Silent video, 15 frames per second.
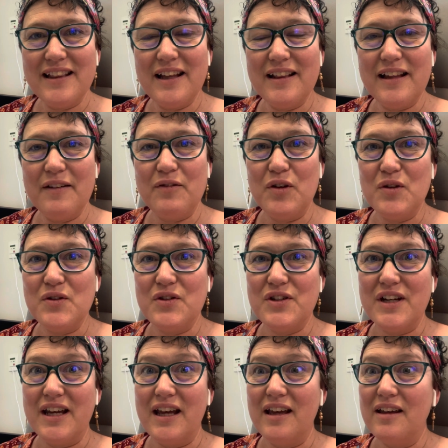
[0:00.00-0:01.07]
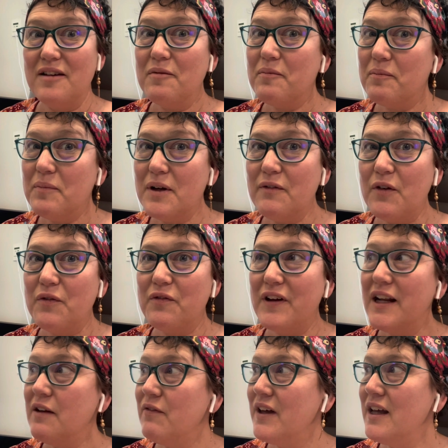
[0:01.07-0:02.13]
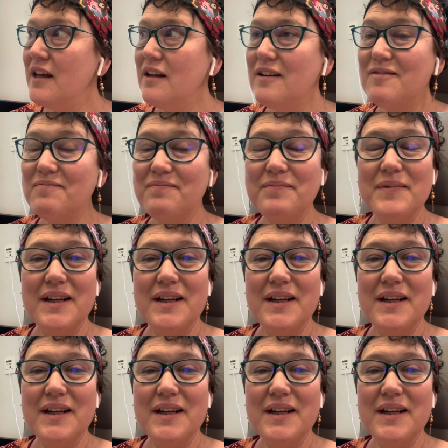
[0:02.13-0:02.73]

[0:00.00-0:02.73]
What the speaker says: that they've used a bit of a funny vein,